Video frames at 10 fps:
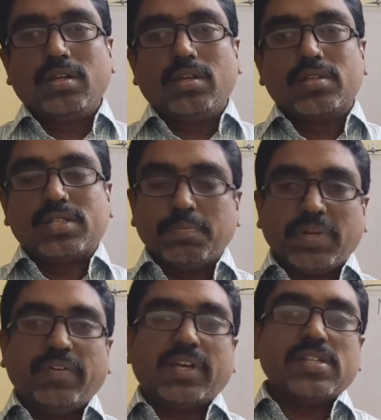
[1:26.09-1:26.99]

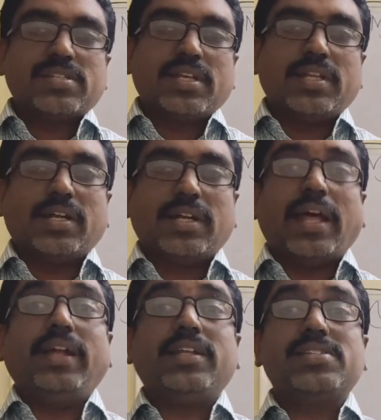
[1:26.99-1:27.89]
Simply we can say that
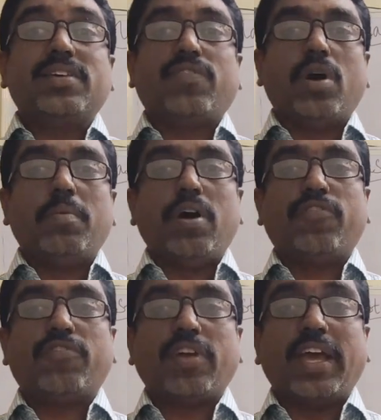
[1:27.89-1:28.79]
light is a form
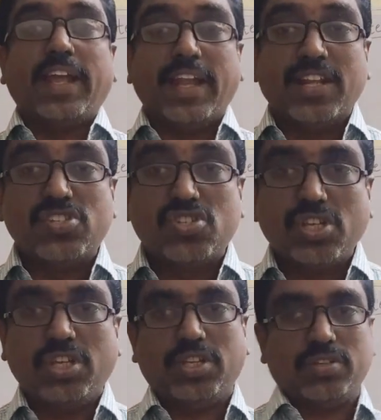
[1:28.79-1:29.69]
of
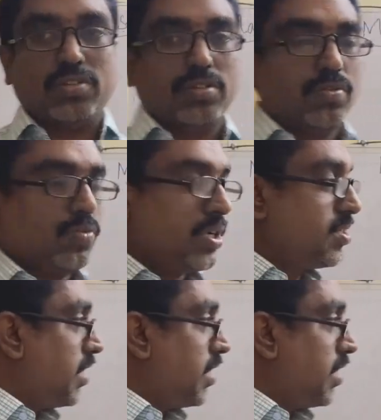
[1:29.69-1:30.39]
energy. What is